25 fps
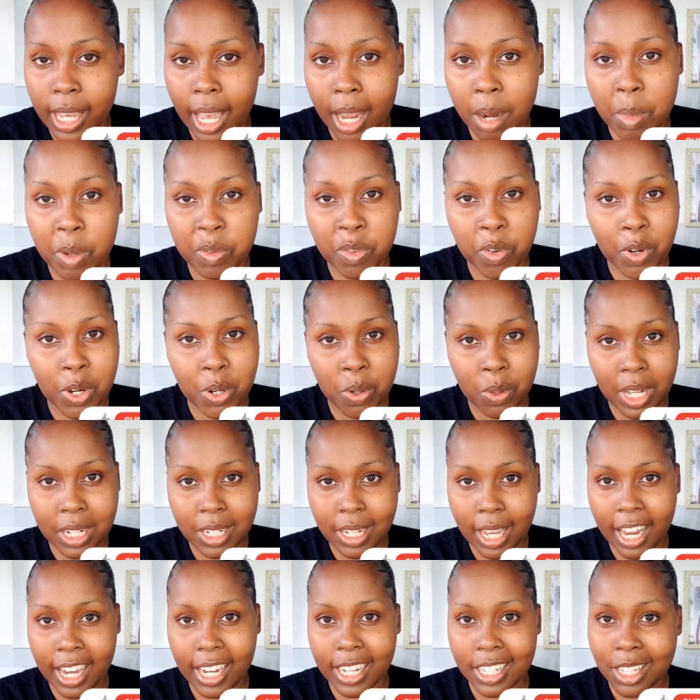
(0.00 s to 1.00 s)
And before we do that,
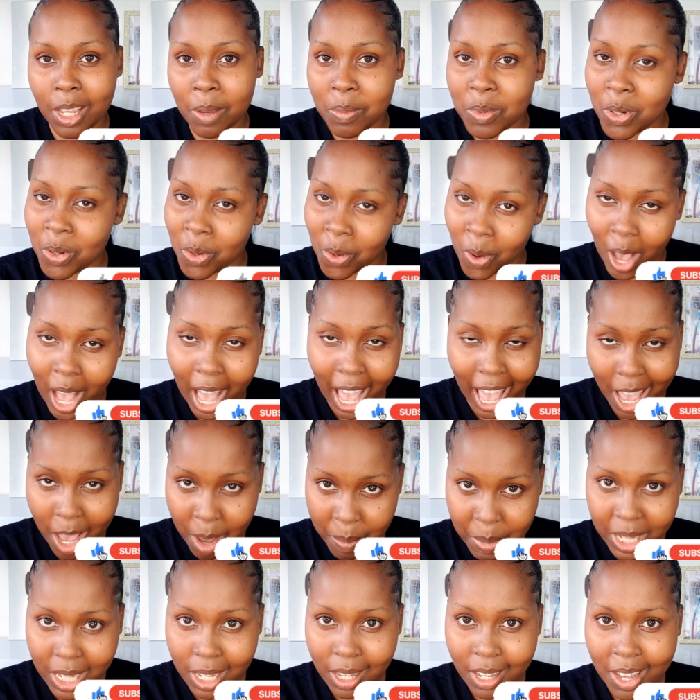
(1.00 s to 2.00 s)
kindly subscribe.